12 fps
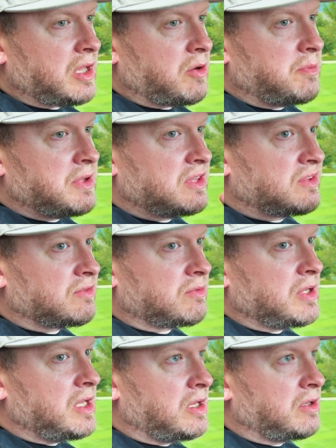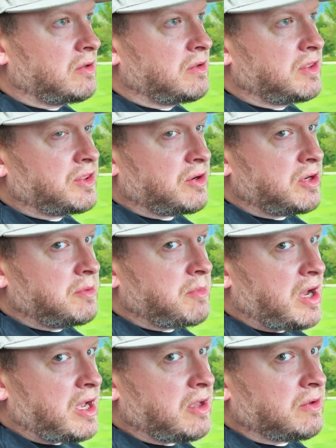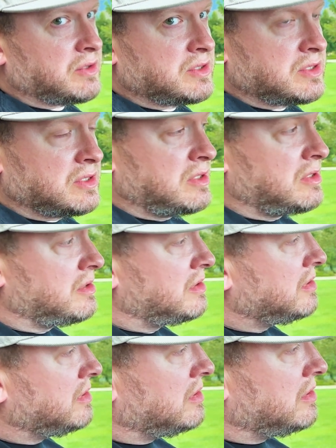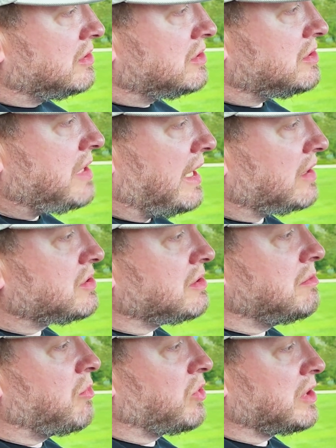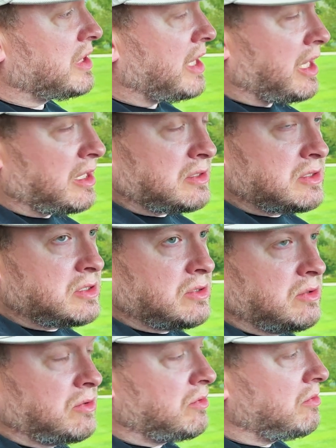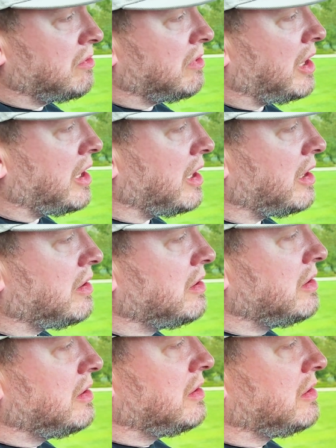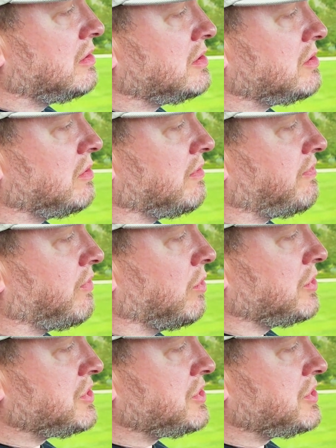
That would be 330 miles, actually more than that, to a full